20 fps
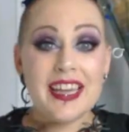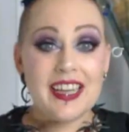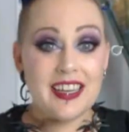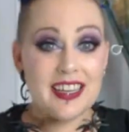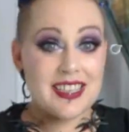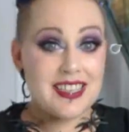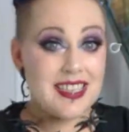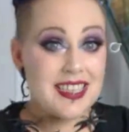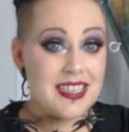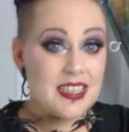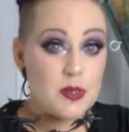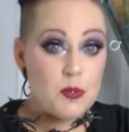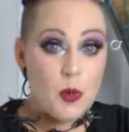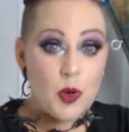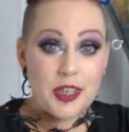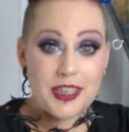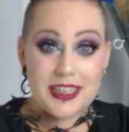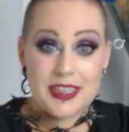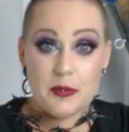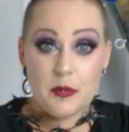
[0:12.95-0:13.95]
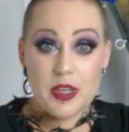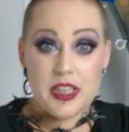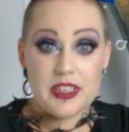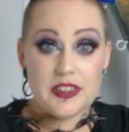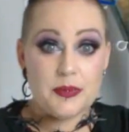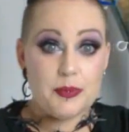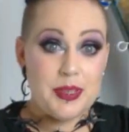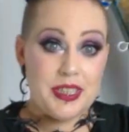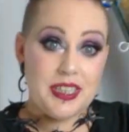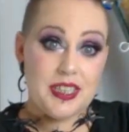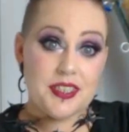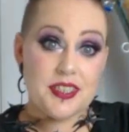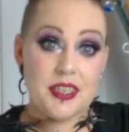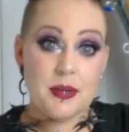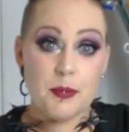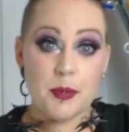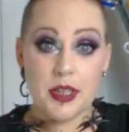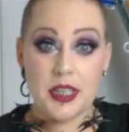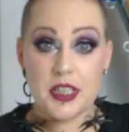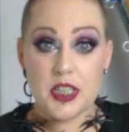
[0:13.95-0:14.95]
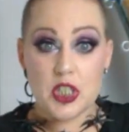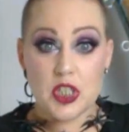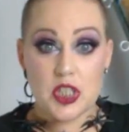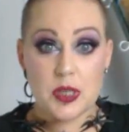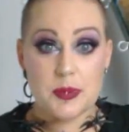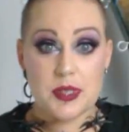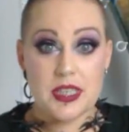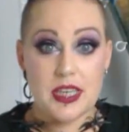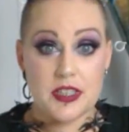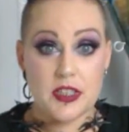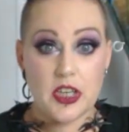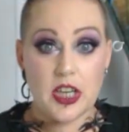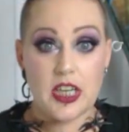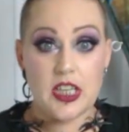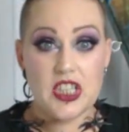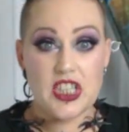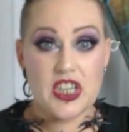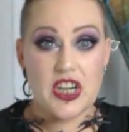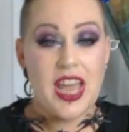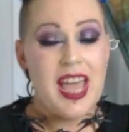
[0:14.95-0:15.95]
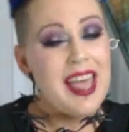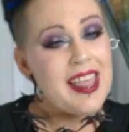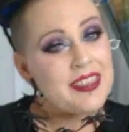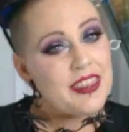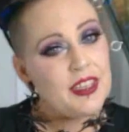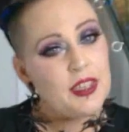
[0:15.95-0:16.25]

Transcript: Hey guys, it's Morgan with BDSM Relationships and Education.